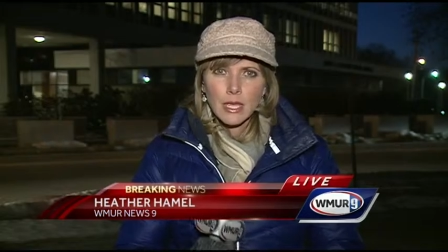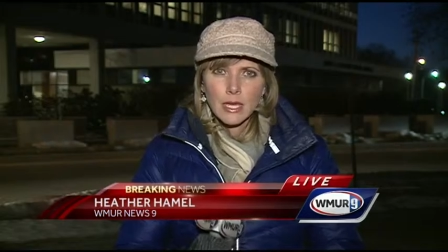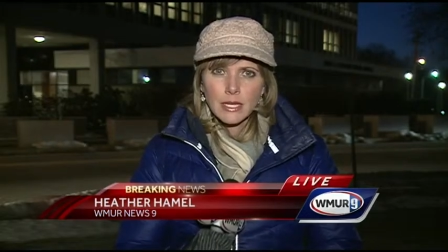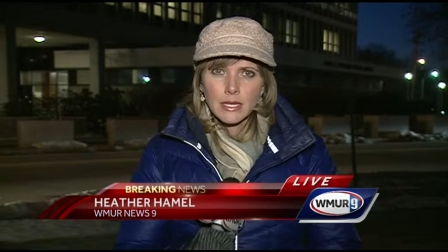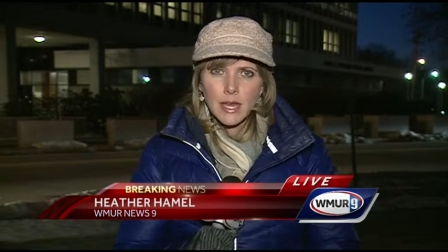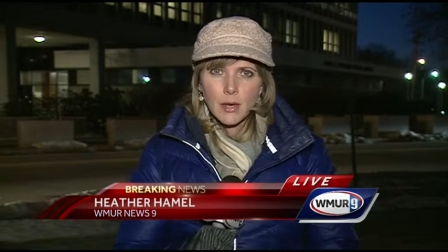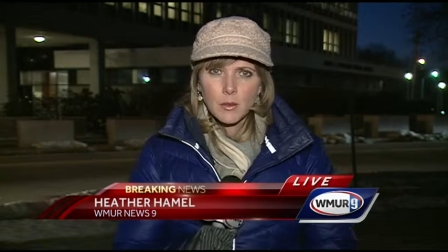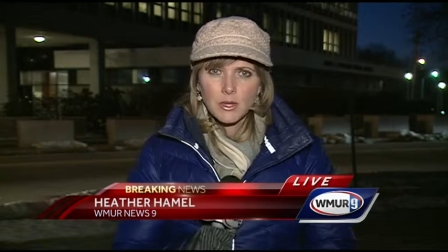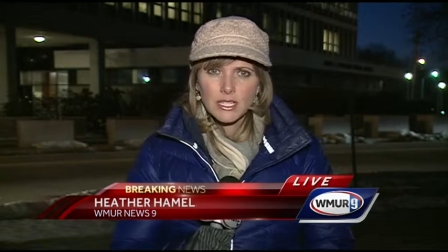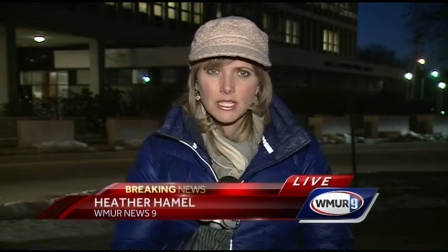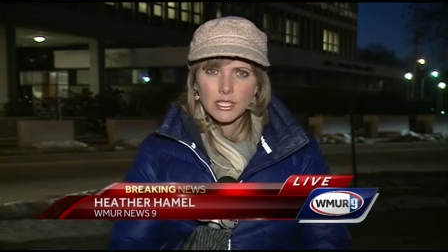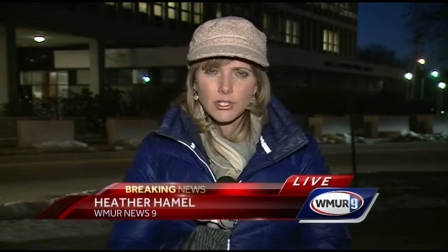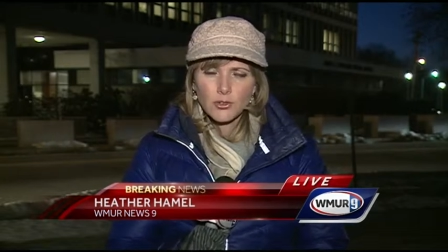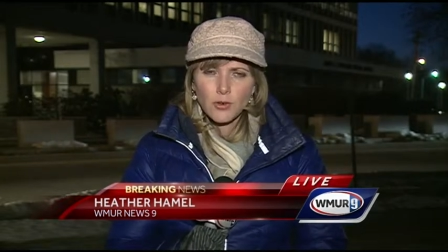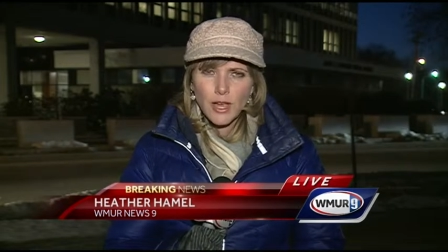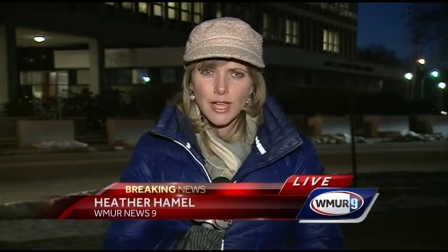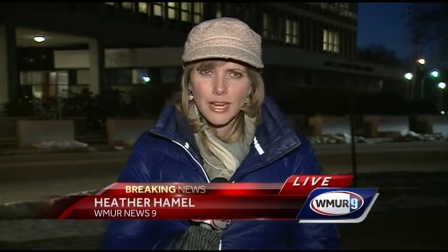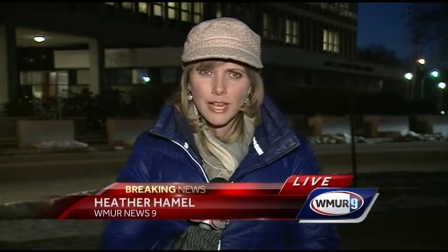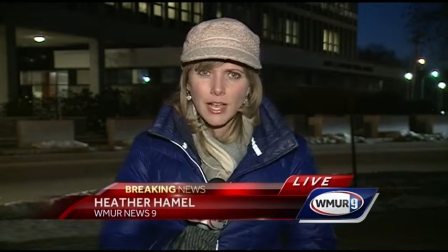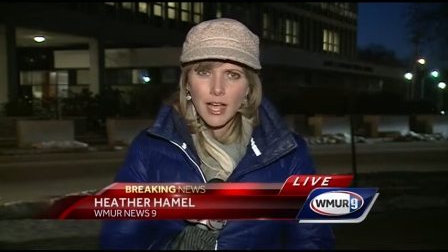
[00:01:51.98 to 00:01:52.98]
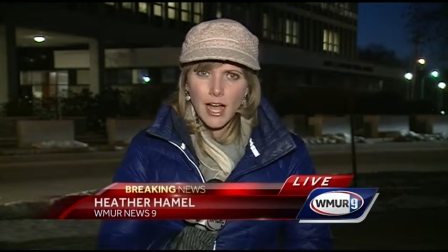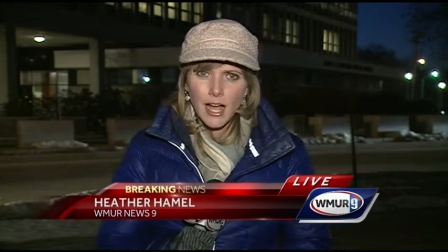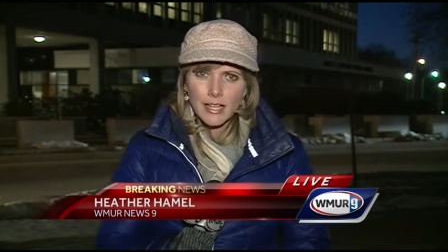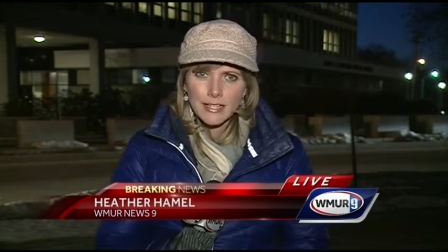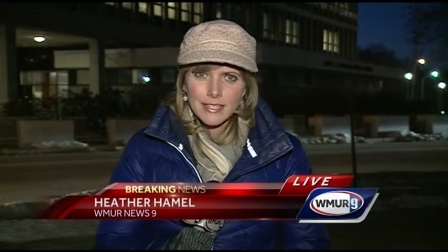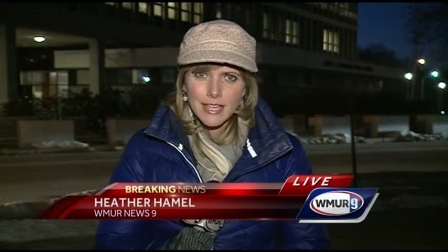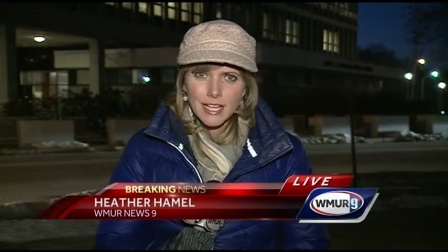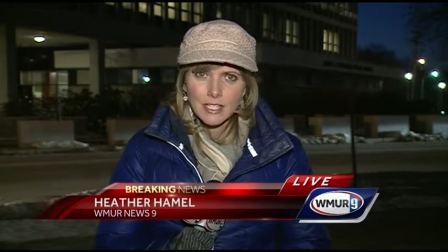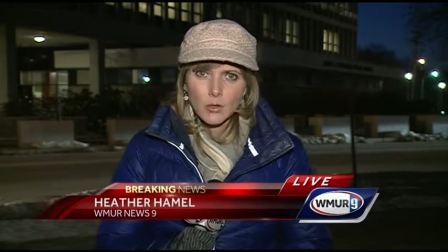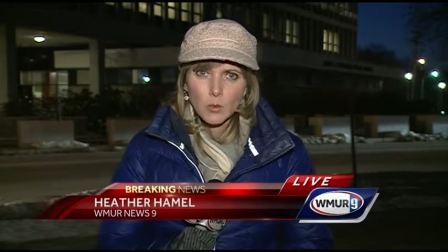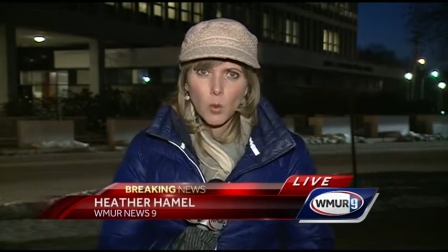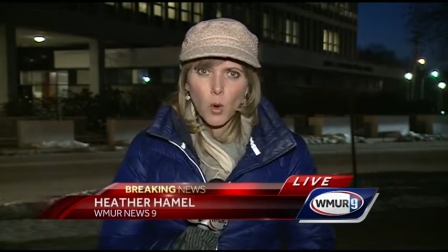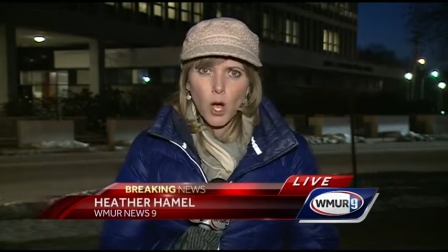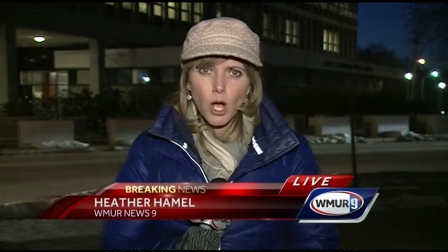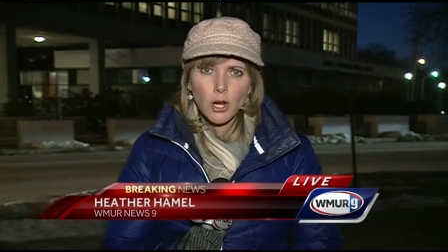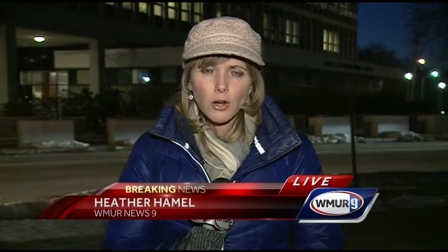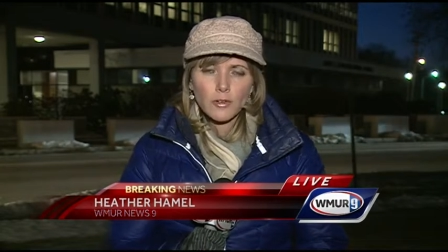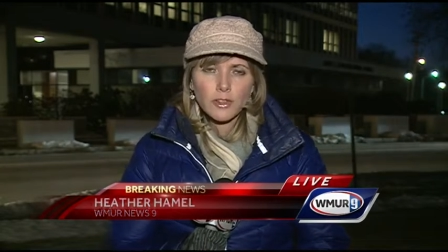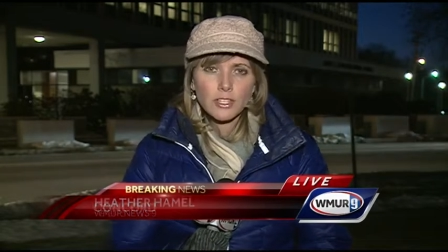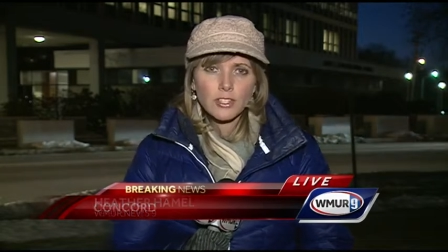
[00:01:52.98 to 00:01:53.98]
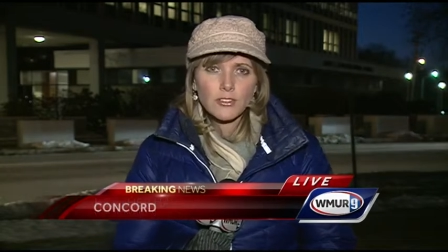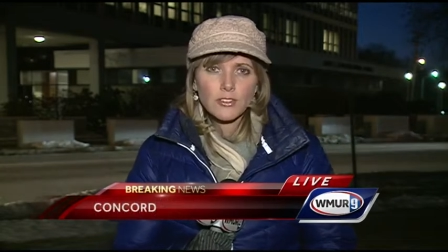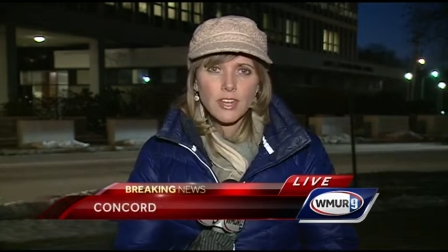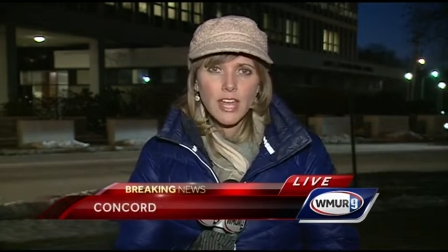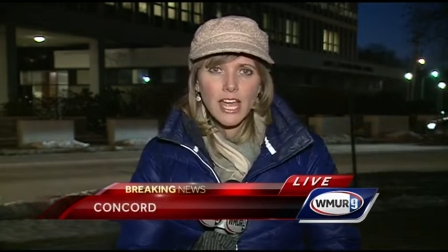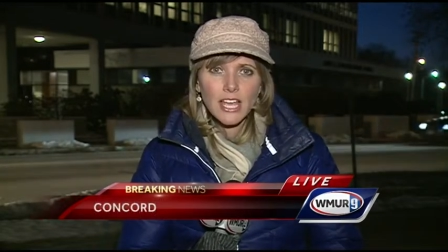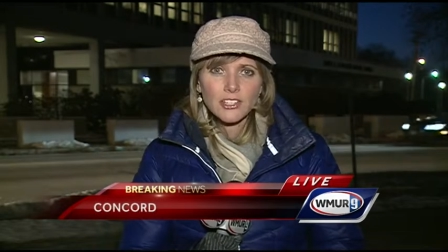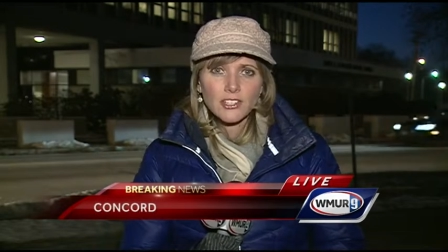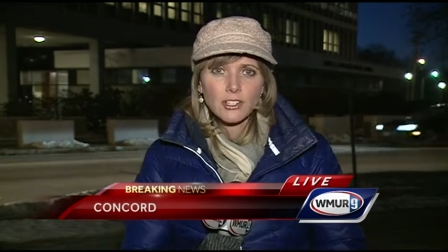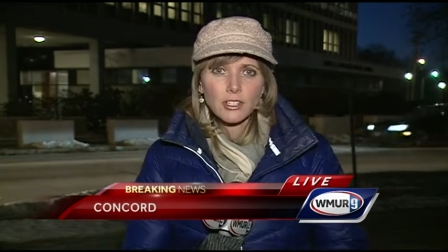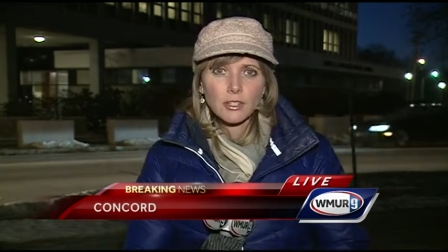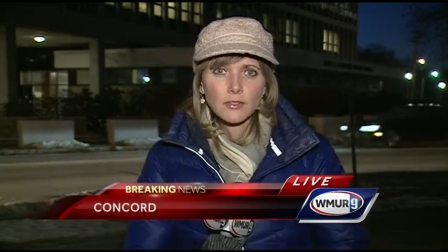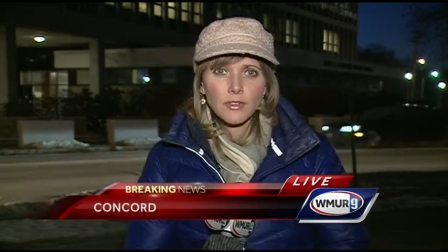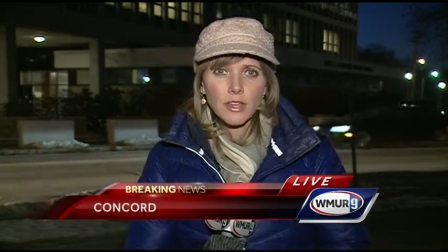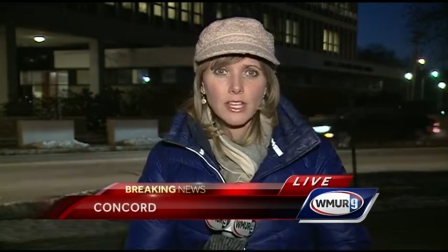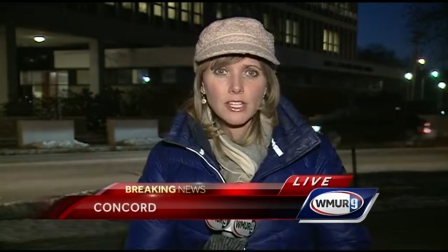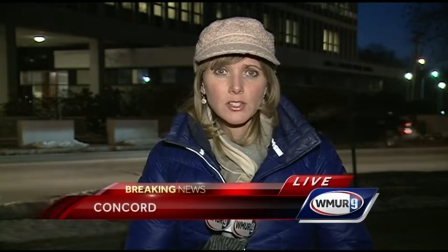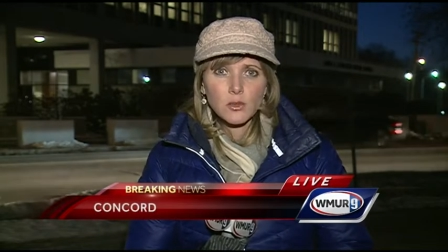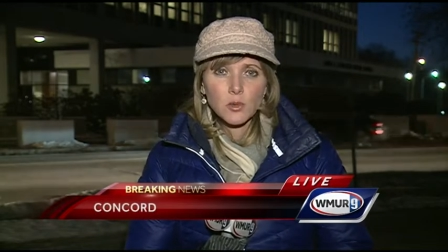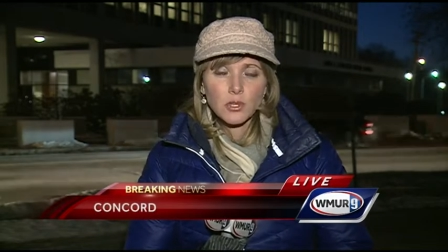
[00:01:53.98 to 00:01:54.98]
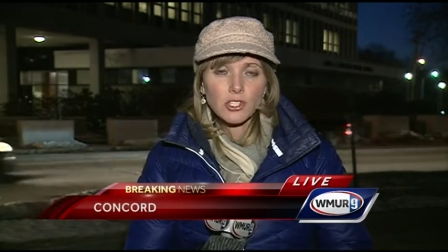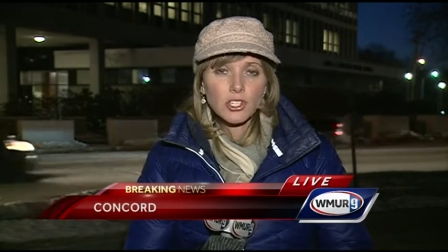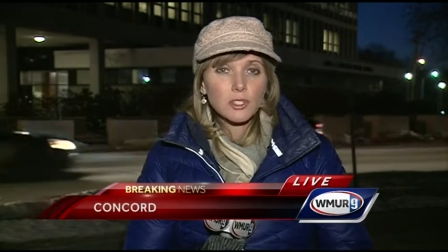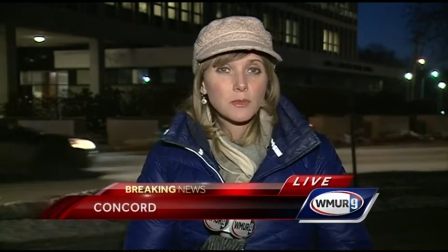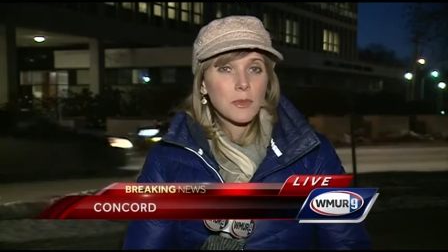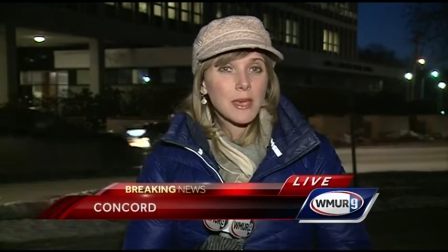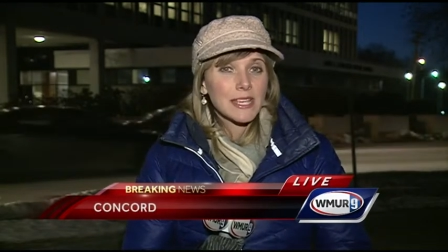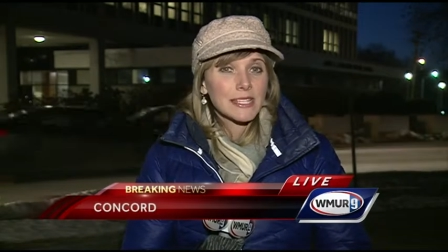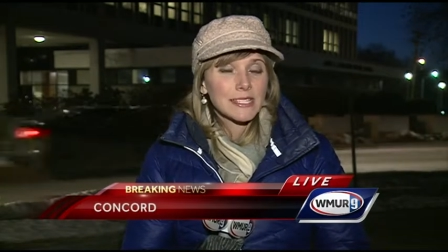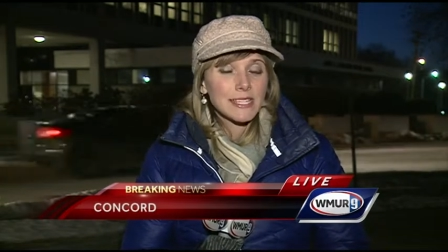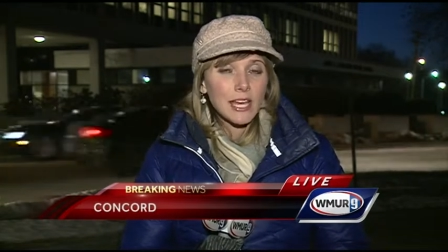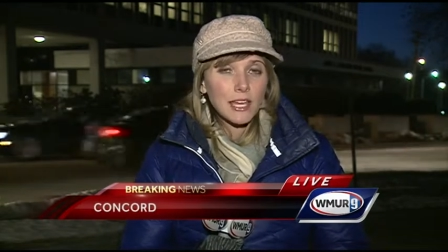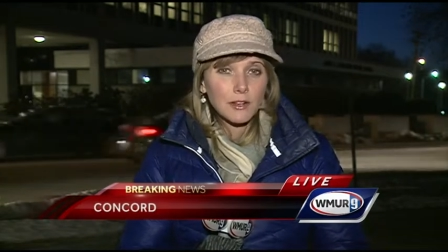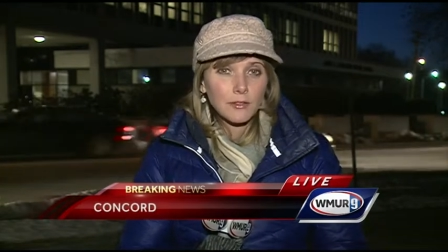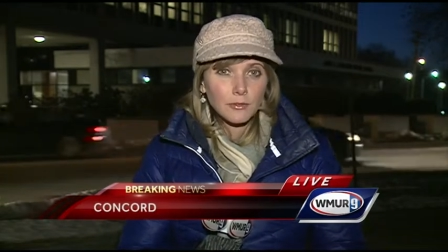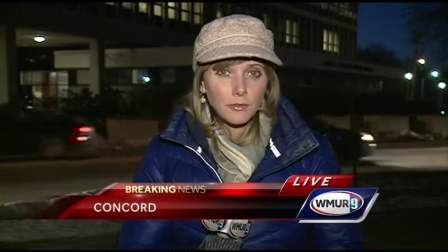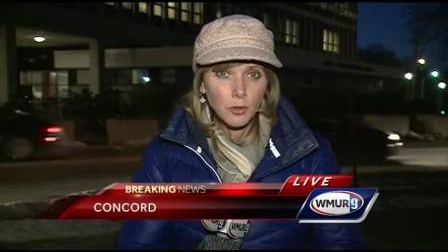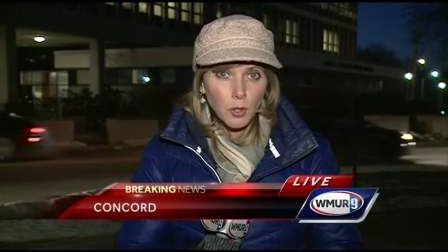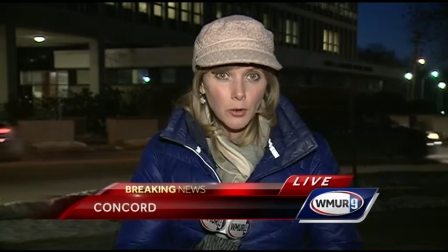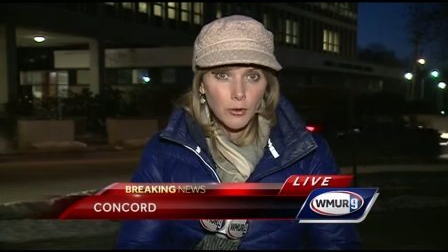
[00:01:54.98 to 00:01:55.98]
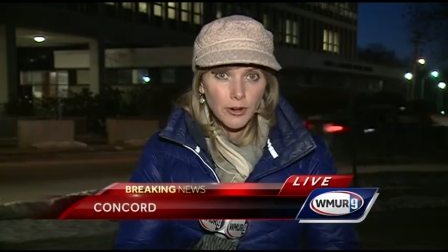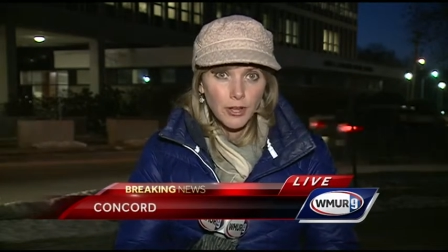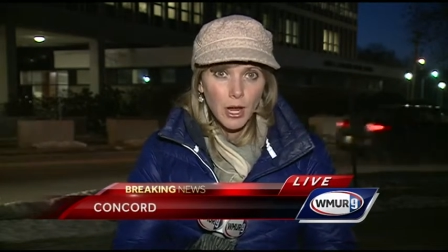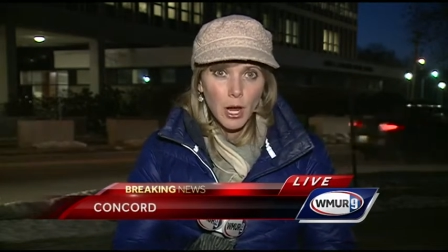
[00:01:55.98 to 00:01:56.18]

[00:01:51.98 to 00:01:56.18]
Now, we did try to contact Walker International Events, which is based out of Florida.